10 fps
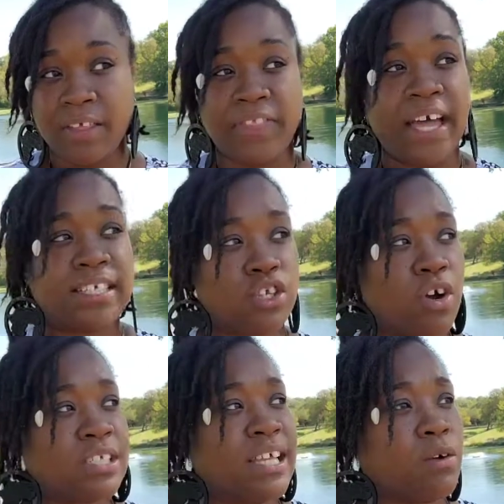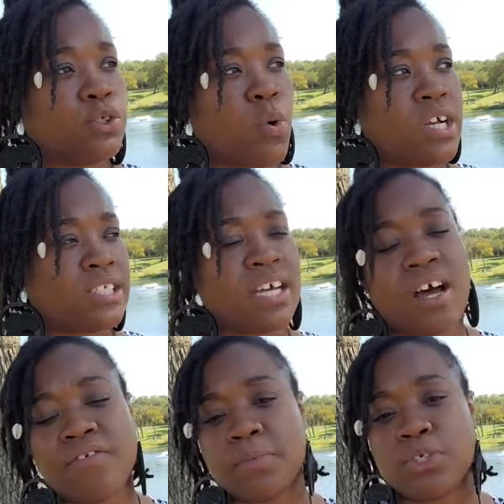Those words that
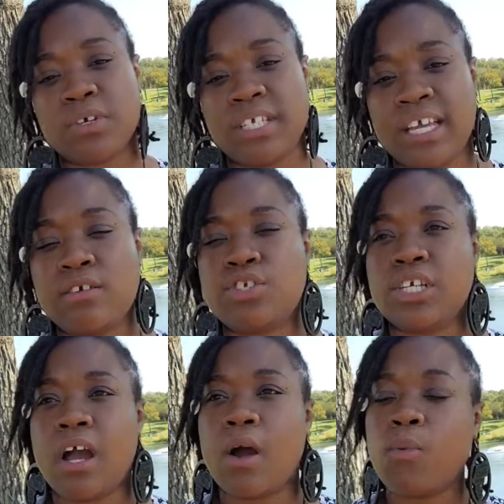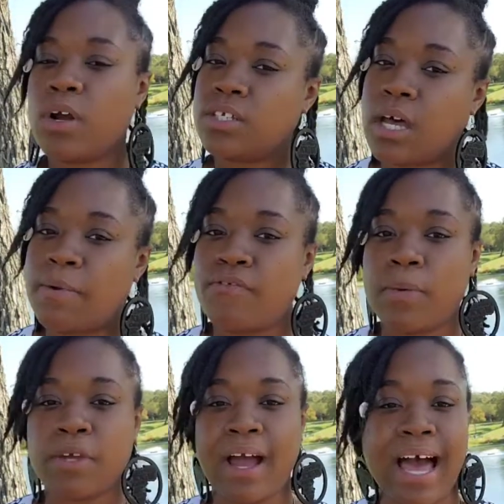come from source energy are words coming
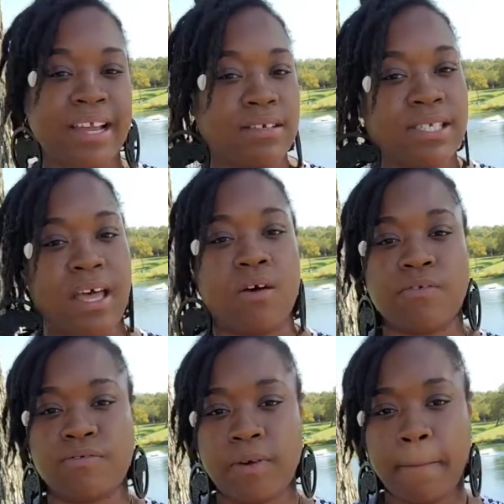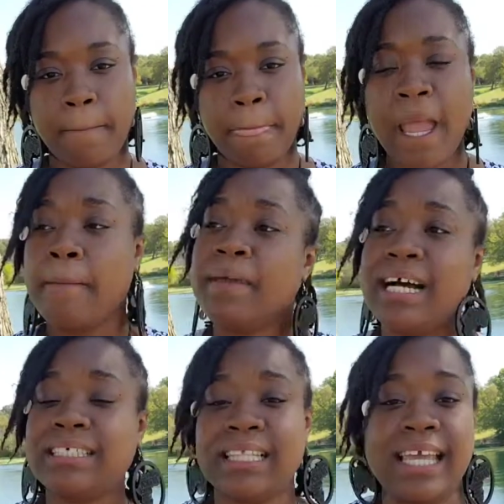from your higher self.
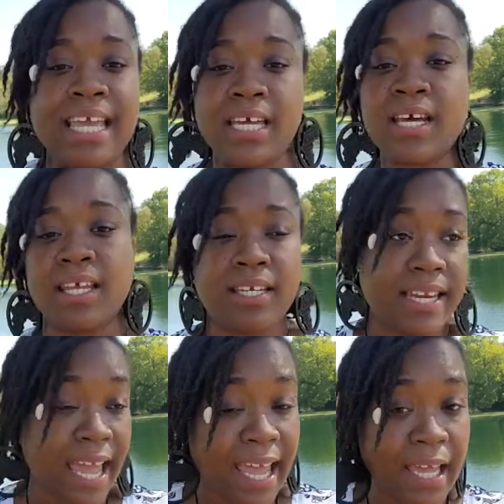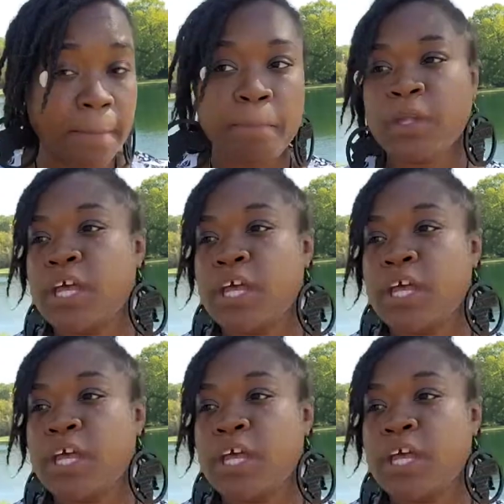Because at the end of the day,